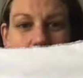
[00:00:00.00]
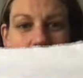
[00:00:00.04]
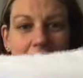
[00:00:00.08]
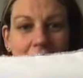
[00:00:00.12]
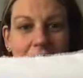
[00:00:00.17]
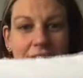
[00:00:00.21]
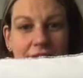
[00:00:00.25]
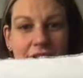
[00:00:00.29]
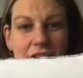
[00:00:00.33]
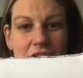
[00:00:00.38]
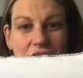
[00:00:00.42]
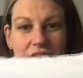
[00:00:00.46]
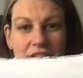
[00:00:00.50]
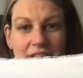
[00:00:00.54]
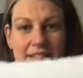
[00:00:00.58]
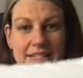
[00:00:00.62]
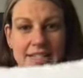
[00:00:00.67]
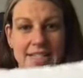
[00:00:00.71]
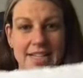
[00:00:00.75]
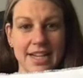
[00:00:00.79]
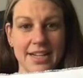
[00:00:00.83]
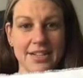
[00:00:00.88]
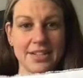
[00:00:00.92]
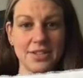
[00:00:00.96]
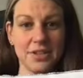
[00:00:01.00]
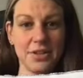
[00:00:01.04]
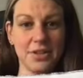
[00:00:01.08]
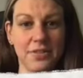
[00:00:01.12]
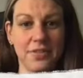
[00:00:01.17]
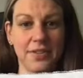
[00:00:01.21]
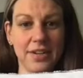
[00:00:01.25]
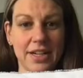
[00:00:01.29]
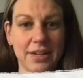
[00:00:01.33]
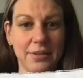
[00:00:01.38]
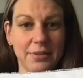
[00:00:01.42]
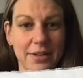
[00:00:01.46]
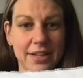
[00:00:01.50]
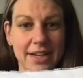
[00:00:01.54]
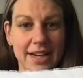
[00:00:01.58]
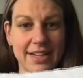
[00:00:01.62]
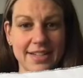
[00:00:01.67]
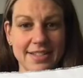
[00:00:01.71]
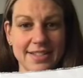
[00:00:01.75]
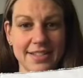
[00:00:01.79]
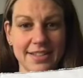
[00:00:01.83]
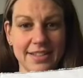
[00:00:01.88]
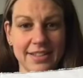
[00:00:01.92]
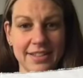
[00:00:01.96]
gonna finish this yet, so if anyone
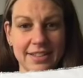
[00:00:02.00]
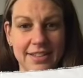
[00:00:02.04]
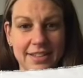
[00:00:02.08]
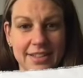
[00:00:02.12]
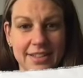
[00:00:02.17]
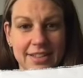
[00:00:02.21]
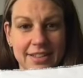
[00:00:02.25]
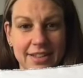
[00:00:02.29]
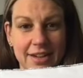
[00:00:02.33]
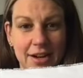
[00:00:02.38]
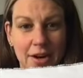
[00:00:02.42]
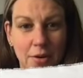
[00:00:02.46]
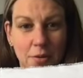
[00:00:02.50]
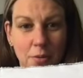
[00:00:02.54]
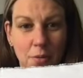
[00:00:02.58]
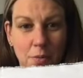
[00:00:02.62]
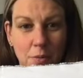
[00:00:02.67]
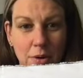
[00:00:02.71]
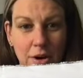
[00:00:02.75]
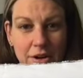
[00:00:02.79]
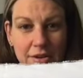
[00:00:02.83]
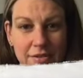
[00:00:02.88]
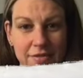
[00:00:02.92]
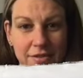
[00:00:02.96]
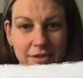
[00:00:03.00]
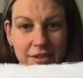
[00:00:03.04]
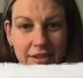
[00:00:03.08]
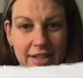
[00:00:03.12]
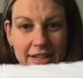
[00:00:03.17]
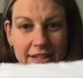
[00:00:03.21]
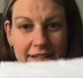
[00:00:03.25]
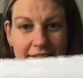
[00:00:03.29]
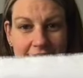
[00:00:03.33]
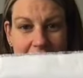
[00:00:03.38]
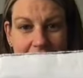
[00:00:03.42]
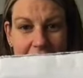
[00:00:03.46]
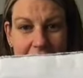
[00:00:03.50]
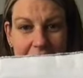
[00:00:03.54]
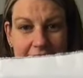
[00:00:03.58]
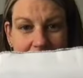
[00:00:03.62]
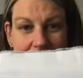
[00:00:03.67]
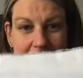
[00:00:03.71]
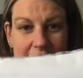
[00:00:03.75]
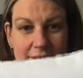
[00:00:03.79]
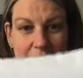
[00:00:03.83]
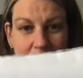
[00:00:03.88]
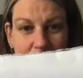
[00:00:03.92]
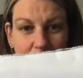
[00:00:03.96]
has any wonderful
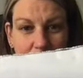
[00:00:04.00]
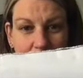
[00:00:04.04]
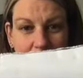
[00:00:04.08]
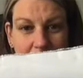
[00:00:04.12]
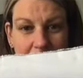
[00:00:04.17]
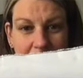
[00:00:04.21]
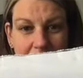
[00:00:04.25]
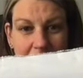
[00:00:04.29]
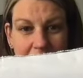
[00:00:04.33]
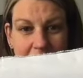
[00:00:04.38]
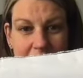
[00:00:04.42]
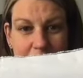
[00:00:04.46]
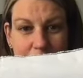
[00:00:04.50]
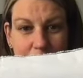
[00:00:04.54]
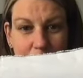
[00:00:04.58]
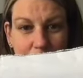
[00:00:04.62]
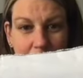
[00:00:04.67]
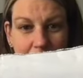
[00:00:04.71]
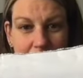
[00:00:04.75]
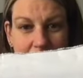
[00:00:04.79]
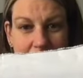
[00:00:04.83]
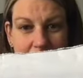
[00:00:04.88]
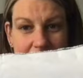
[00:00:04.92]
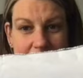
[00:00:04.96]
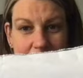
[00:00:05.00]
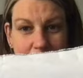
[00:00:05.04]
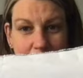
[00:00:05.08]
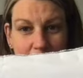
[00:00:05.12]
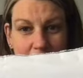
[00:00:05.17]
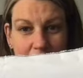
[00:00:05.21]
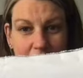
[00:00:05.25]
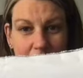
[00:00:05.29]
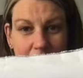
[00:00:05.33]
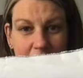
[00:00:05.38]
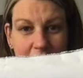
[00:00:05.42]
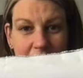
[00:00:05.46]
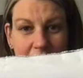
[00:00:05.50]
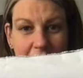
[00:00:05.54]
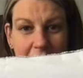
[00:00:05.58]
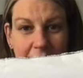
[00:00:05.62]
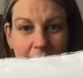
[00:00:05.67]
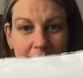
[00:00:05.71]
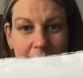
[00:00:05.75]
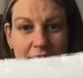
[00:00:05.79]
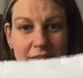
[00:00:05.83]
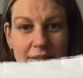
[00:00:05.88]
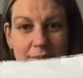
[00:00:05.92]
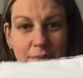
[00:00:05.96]
ideas, please put them in the
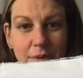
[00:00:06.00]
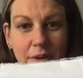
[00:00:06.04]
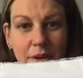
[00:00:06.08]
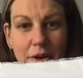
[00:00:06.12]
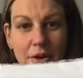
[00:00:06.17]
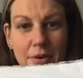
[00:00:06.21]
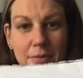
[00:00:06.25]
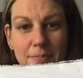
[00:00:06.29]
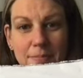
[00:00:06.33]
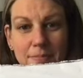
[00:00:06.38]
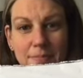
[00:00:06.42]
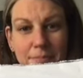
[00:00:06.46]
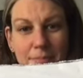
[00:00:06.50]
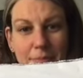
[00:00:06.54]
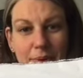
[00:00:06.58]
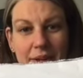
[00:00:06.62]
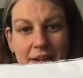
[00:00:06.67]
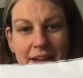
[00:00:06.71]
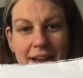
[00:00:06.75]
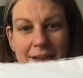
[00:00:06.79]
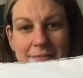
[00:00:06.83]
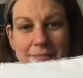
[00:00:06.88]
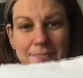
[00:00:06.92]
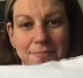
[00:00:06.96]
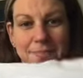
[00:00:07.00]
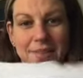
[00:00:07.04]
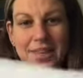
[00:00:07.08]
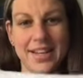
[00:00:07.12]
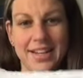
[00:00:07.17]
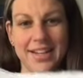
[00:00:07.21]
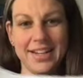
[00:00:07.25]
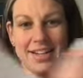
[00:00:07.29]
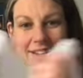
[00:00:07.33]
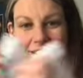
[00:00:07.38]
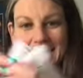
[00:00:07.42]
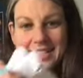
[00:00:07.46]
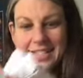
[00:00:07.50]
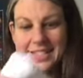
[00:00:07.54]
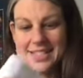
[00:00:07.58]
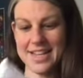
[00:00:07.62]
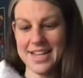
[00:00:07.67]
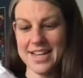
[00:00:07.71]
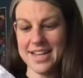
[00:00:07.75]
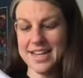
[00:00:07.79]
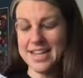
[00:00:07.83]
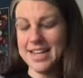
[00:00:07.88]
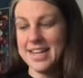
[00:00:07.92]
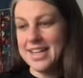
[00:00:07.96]
comments below. But yeah,
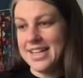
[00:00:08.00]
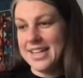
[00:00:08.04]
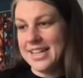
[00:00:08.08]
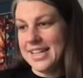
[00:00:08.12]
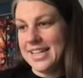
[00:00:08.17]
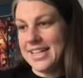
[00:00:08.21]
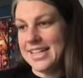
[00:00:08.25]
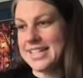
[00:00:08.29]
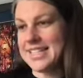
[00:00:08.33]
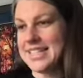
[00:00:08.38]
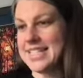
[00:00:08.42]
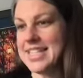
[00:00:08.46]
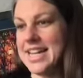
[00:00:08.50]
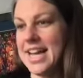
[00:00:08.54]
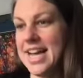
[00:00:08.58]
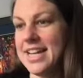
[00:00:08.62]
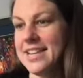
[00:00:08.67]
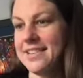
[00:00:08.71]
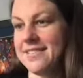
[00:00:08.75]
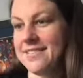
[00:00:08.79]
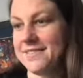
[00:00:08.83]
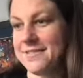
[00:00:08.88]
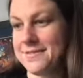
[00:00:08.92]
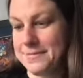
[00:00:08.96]
it's done.